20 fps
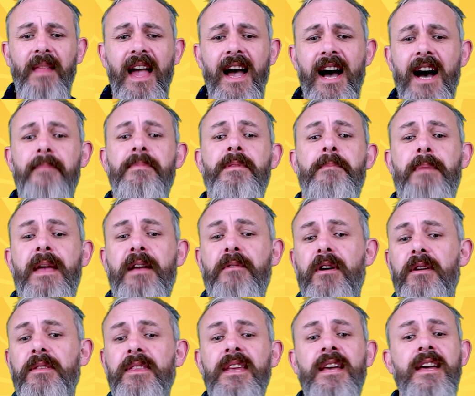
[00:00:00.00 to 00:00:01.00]
The big
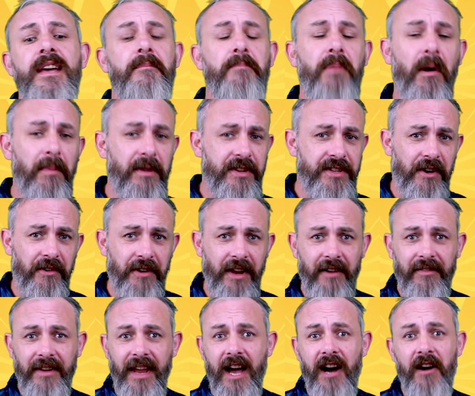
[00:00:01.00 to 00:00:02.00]
one, probably sold
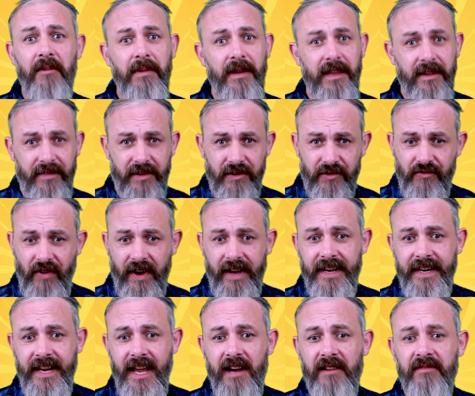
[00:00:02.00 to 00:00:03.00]
out now, but you can track
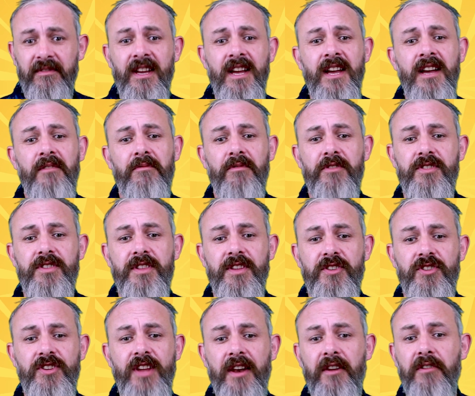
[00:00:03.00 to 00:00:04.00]
it down, was the
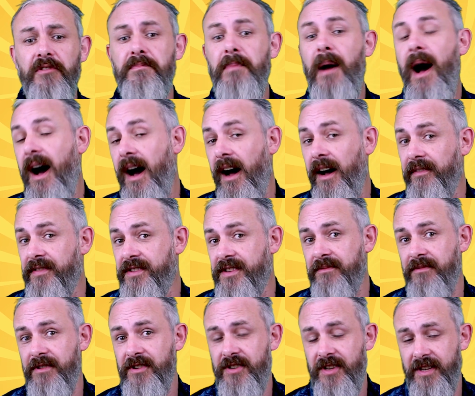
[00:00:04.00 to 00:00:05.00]
Shadowed
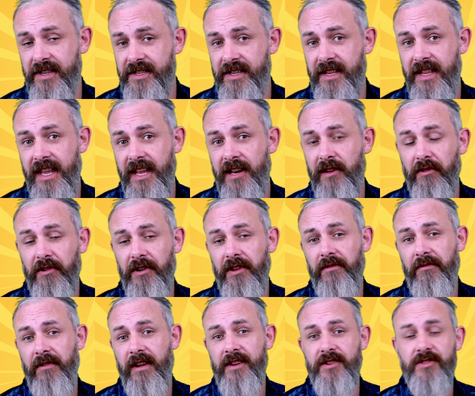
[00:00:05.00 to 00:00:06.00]
Paths, which is the Lord of
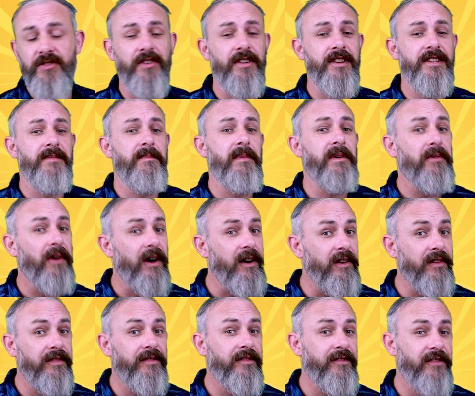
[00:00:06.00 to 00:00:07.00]
the Rings Journeys in
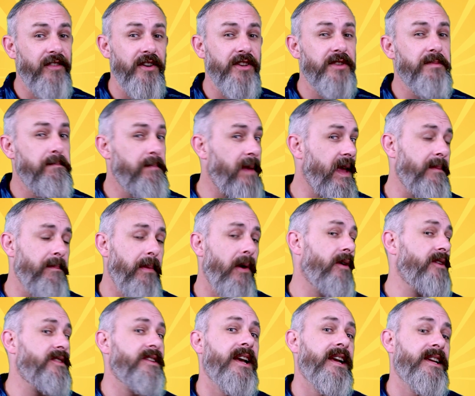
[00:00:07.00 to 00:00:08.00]
Middle-earth first big
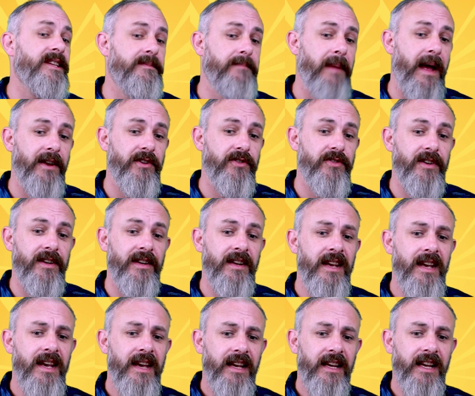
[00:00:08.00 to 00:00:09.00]
box expansion,
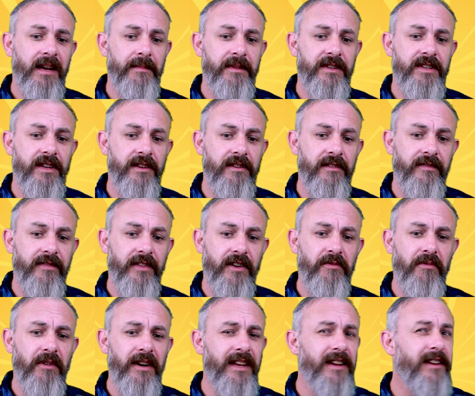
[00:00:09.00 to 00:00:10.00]
coming to you for
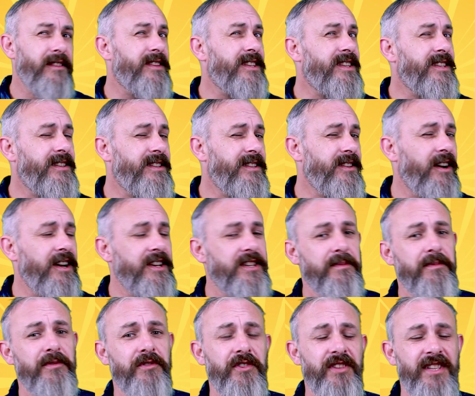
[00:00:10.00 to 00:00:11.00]
quite a
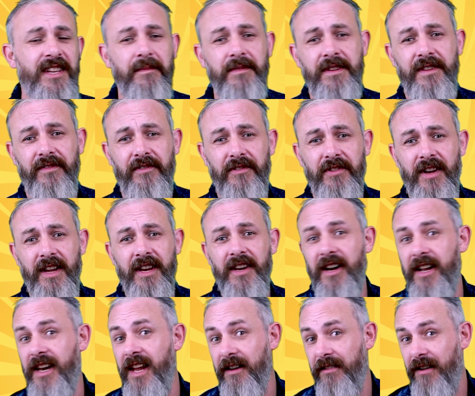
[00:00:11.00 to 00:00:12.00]
sizable
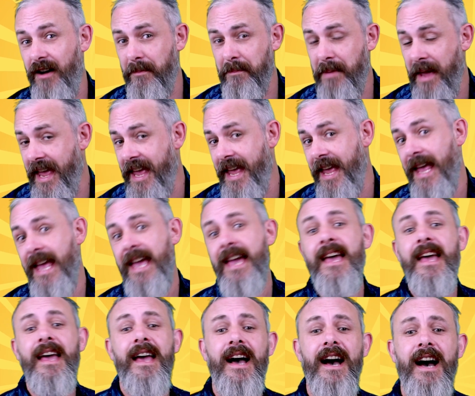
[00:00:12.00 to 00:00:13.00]
$74.99
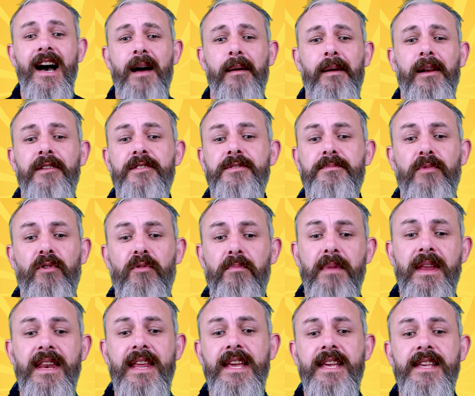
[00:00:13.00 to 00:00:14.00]
RRP. Includes more
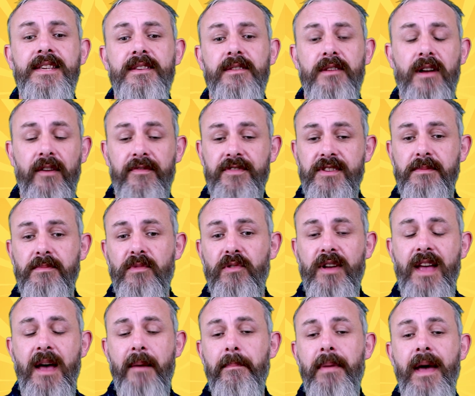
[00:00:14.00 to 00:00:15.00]
minis and obviously more
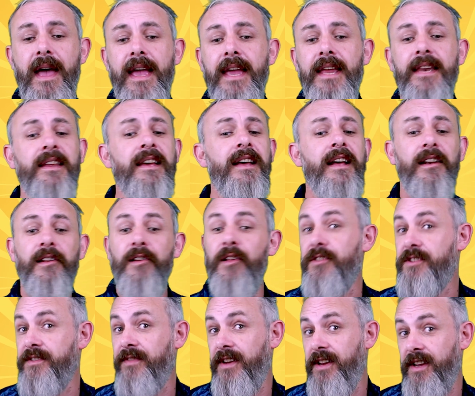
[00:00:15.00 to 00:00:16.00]
campaign,
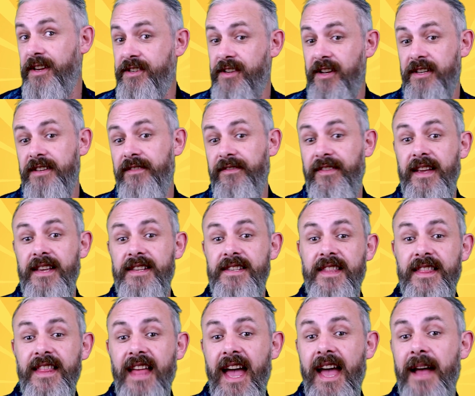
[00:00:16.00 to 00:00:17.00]
lots of unexciting things
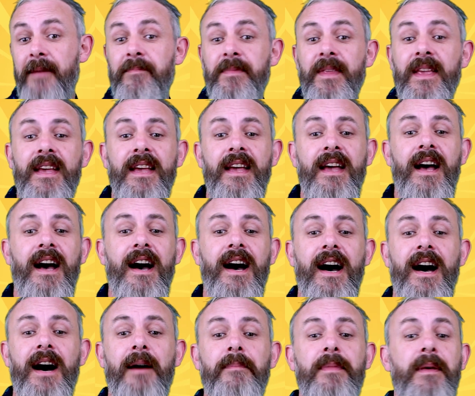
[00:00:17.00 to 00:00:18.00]
in there.
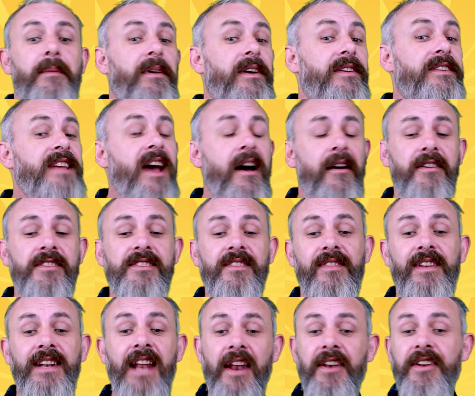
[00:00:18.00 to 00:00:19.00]
Then we've got Towers
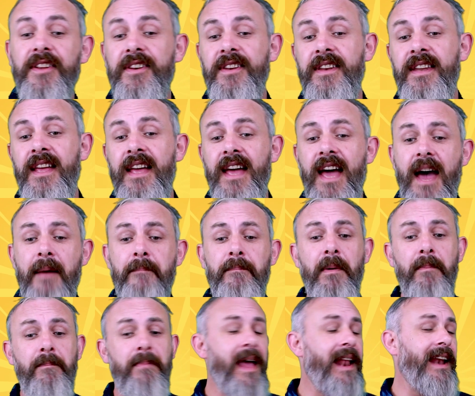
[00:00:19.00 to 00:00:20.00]
of London and
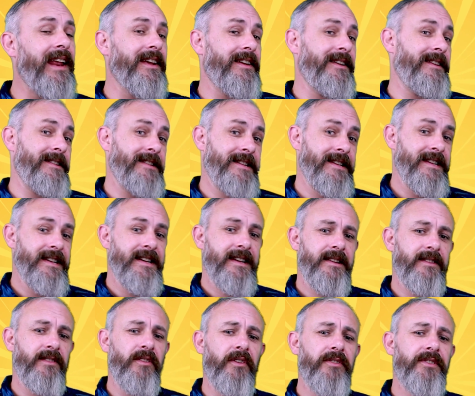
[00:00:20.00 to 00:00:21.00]

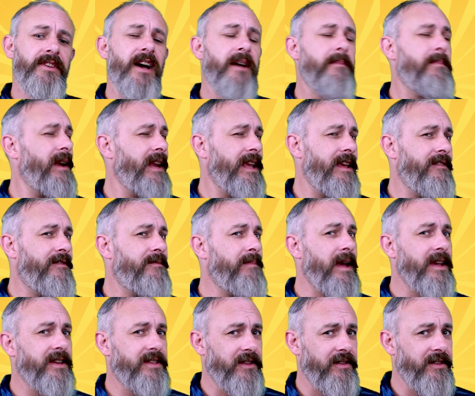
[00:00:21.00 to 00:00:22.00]
Papillion, not, I believe,
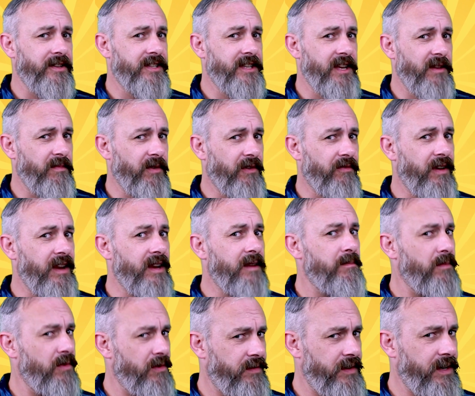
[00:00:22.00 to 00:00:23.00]
based on the Steve McQueen
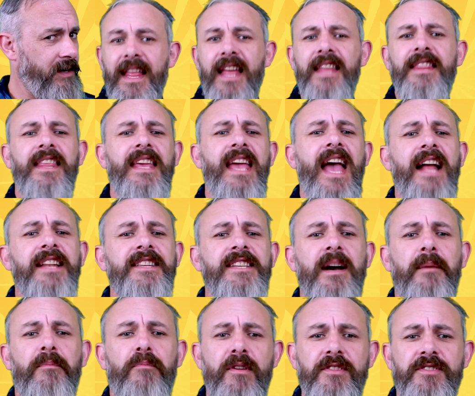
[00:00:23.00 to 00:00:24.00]
movie. Then the
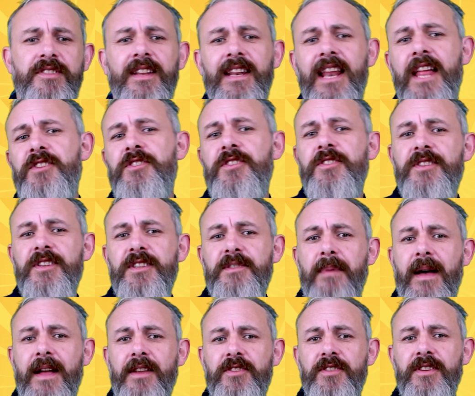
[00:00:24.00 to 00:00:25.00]
Anti-Up Western Legends
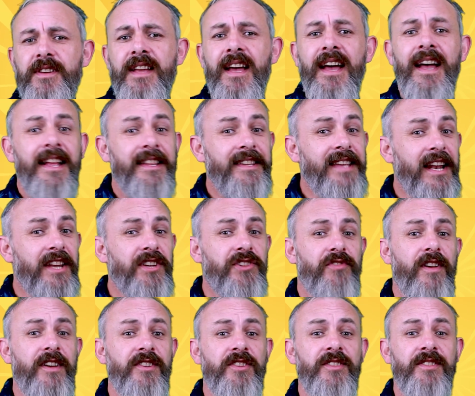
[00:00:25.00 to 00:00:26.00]
expansion,
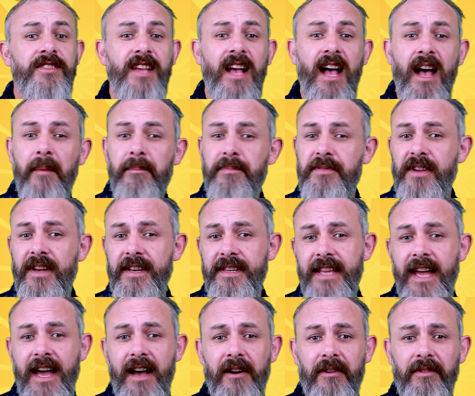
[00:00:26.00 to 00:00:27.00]
Telestrations Upside
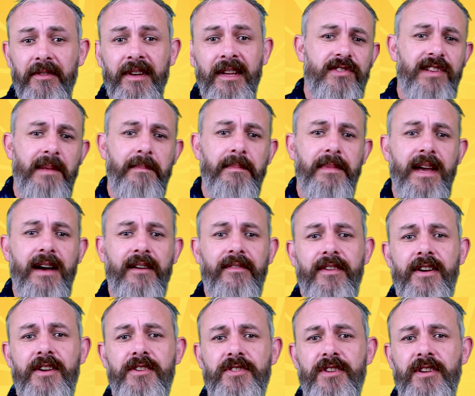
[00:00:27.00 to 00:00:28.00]
Down, slimmed down
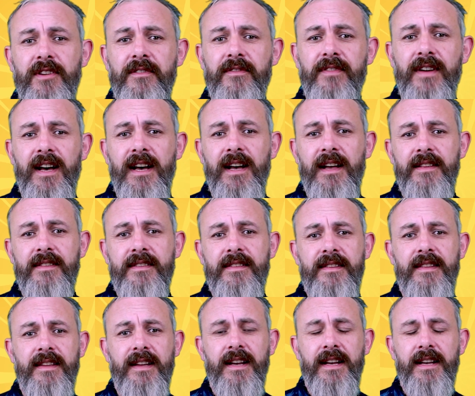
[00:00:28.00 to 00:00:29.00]
version of
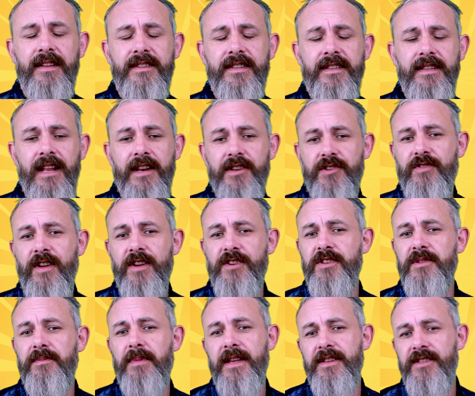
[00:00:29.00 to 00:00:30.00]

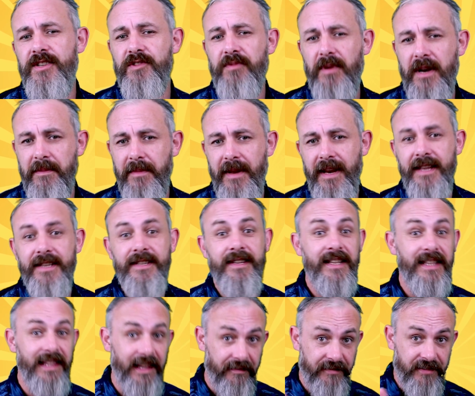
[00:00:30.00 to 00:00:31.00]
Telestrations, plays in 20
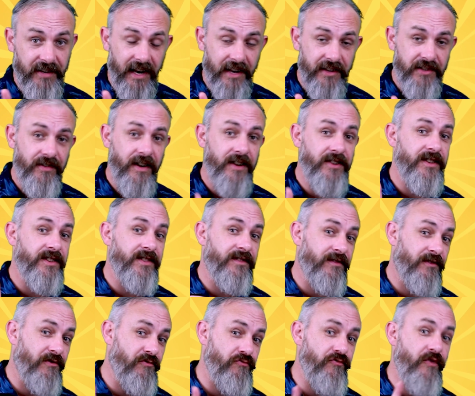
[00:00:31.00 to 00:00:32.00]
minutes. Love
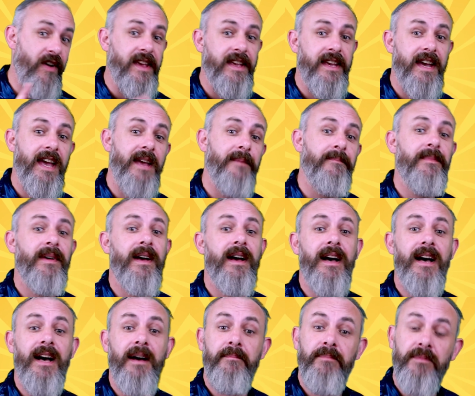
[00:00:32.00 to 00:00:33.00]
Telestrations, great game.
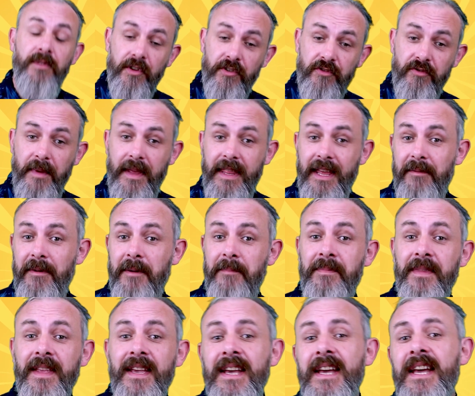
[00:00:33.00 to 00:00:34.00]
Not sure about that one.